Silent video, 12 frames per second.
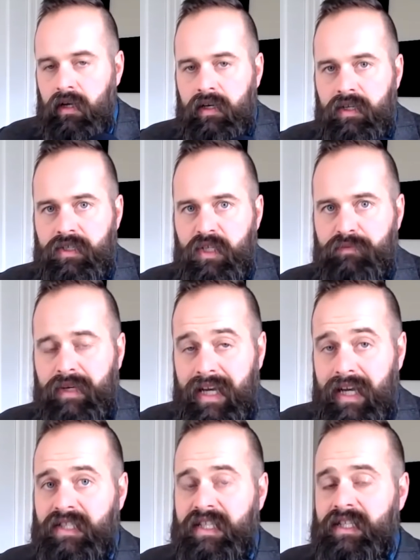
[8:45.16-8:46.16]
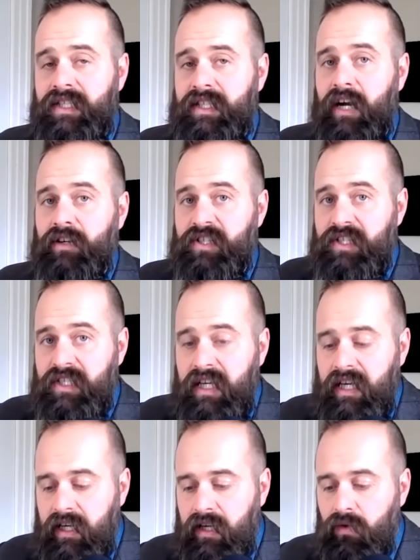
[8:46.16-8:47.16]
He says, because they desire to
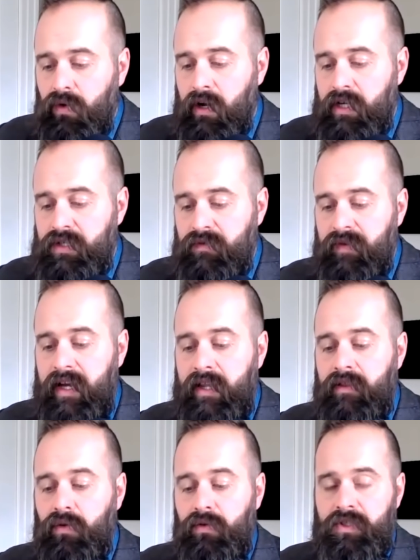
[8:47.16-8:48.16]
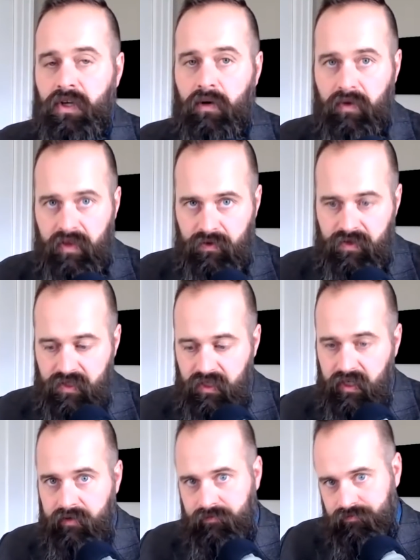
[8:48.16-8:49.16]
see, whereas faith holds on without
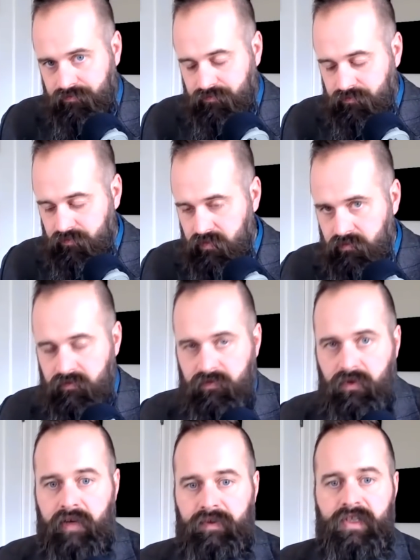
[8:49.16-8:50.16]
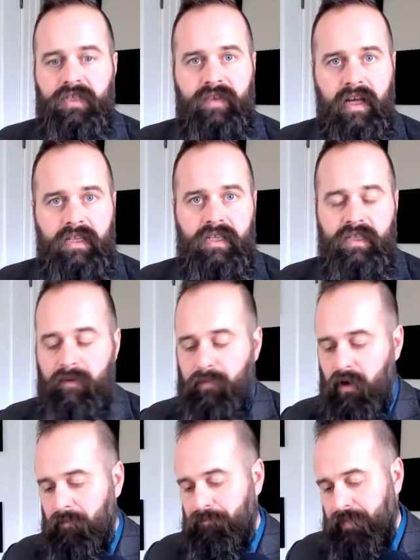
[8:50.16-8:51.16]
seeing. For evidence of that, see St.
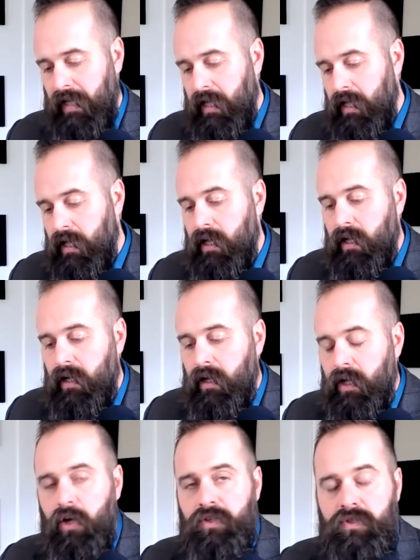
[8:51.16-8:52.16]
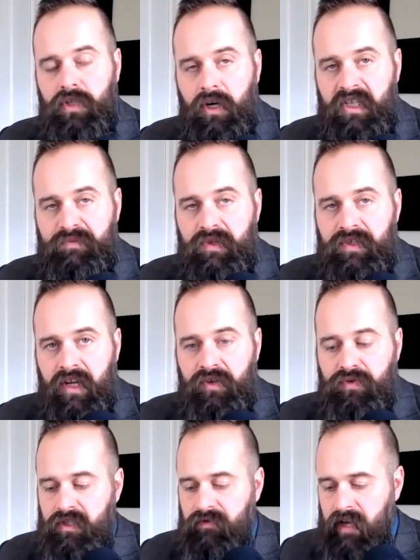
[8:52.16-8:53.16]
Paul. He also talks about St.
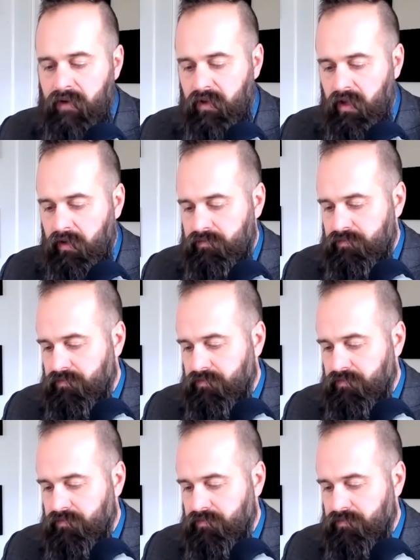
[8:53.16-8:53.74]
Teresa of Avila.